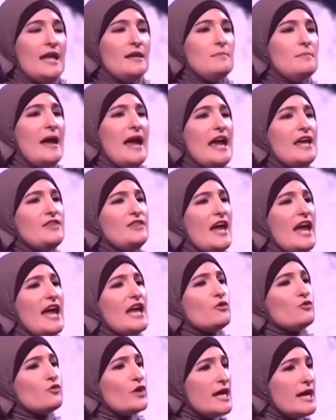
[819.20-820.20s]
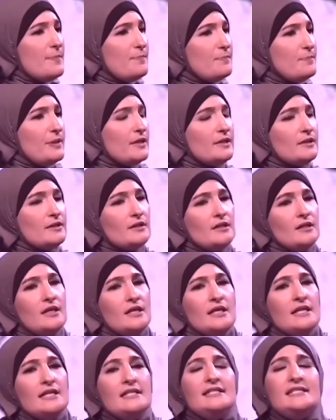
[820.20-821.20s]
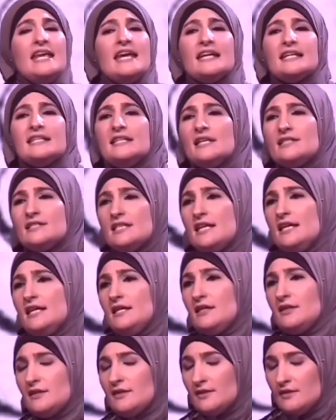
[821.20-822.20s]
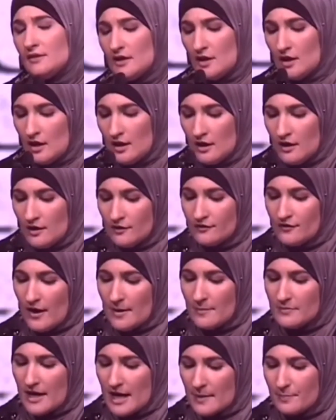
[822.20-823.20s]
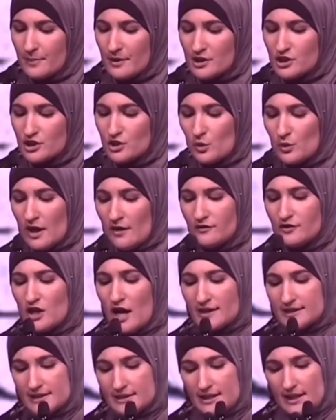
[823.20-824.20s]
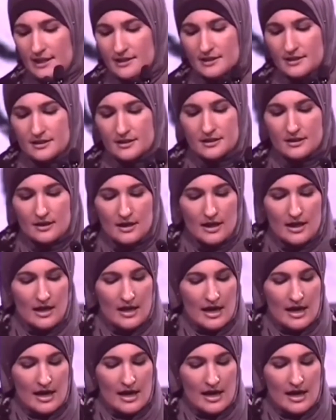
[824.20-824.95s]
and may they reap dignity from their pursuit of justice.